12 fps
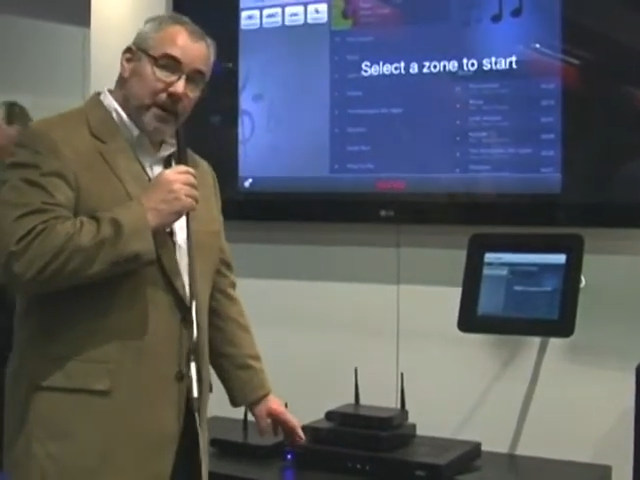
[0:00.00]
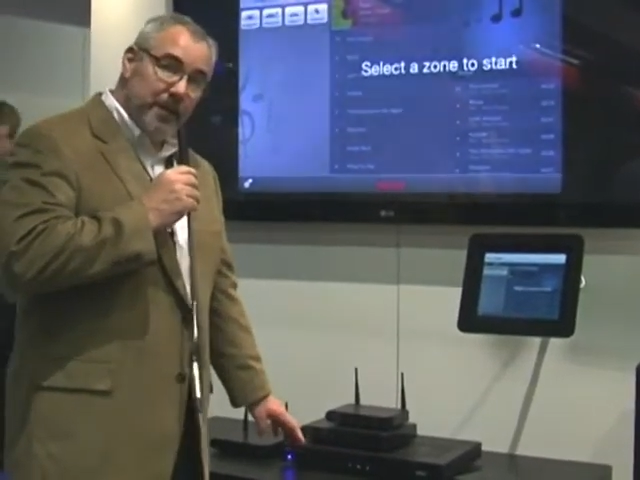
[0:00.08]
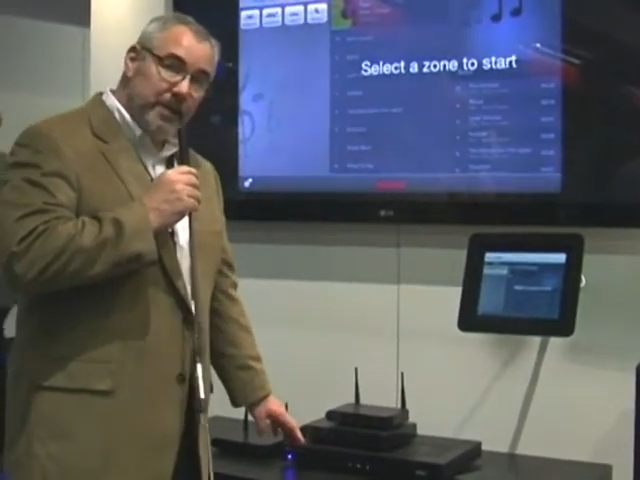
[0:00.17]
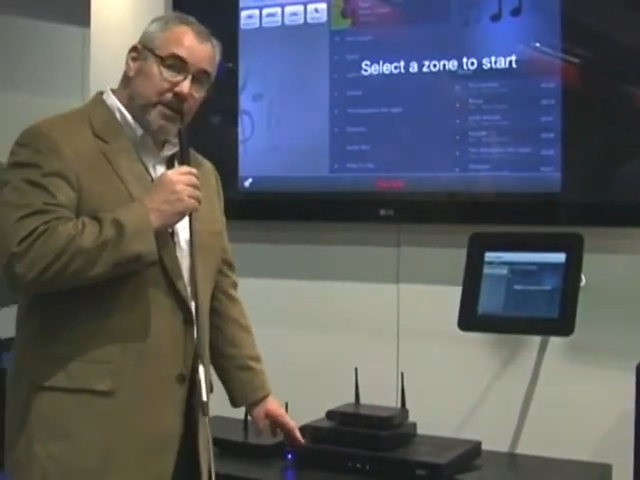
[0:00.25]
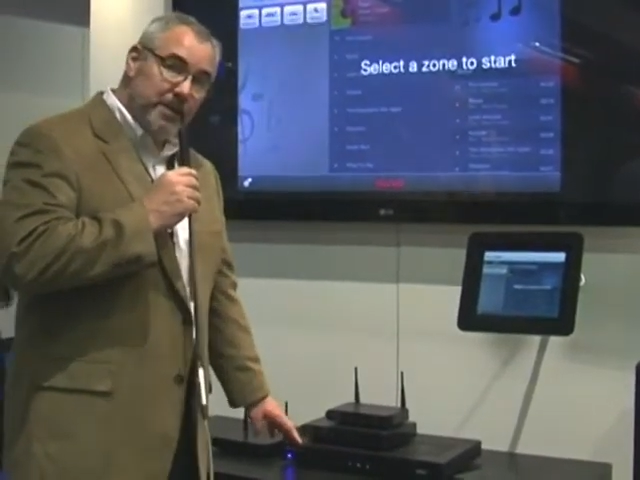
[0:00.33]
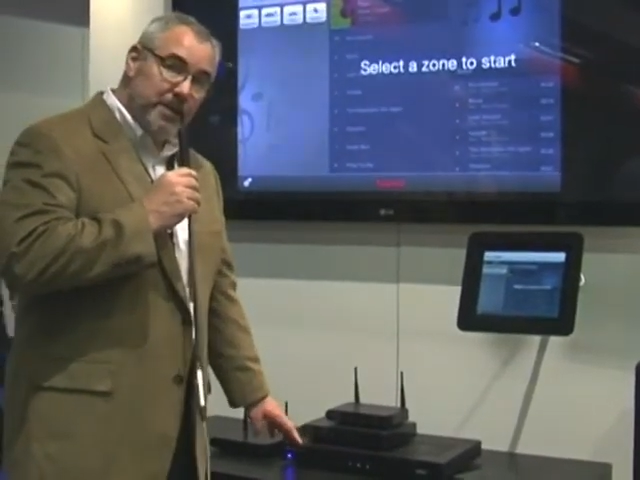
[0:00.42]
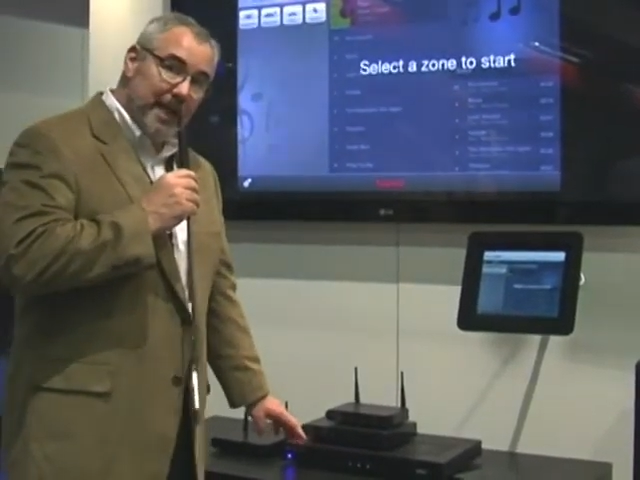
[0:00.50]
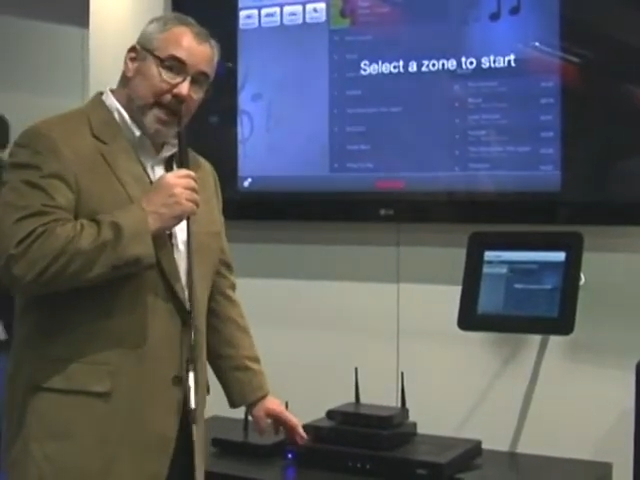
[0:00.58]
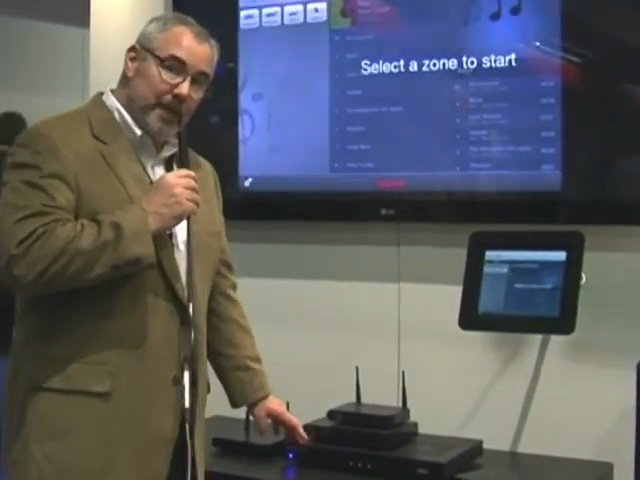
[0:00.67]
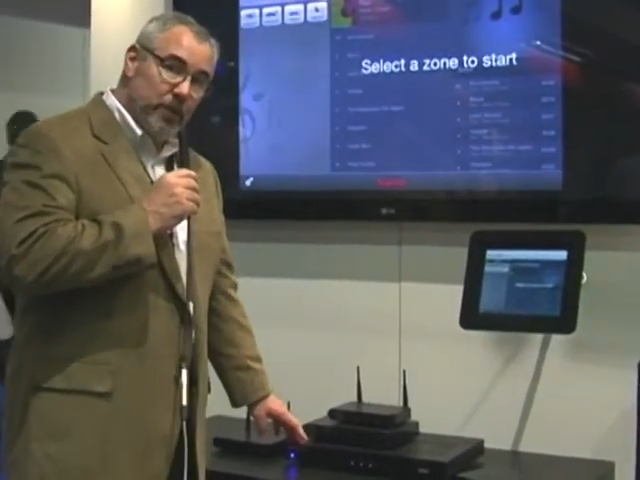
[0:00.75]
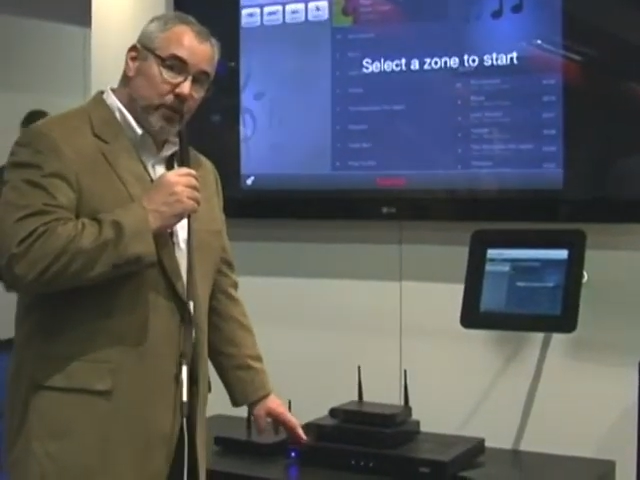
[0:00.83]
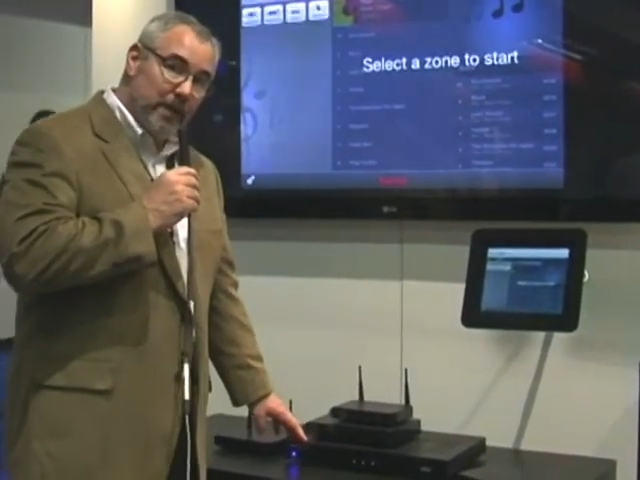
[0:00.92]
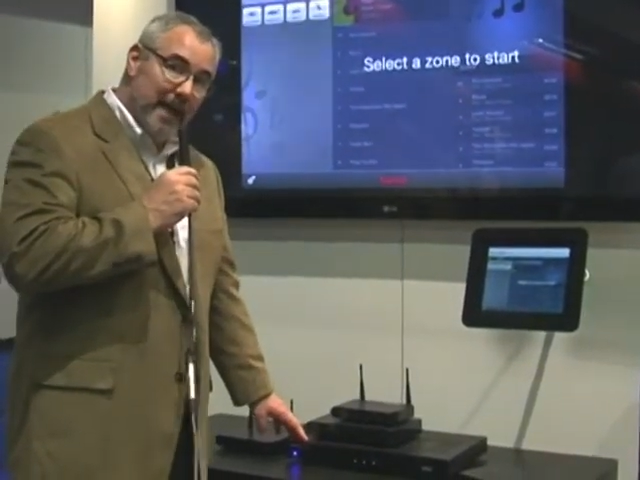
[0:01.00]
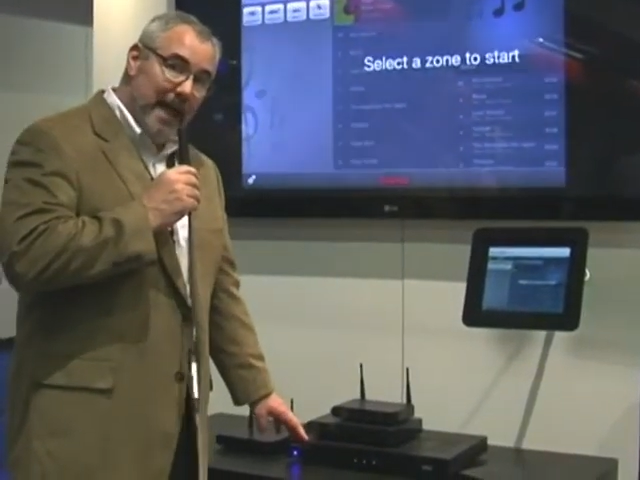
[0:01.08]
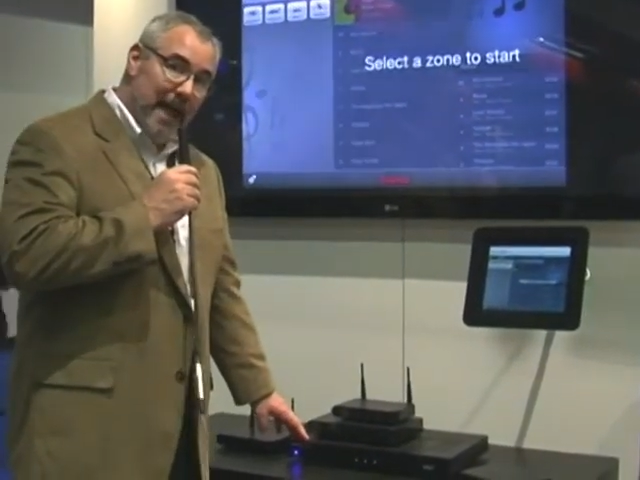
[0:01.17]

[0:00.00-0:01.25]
This is a three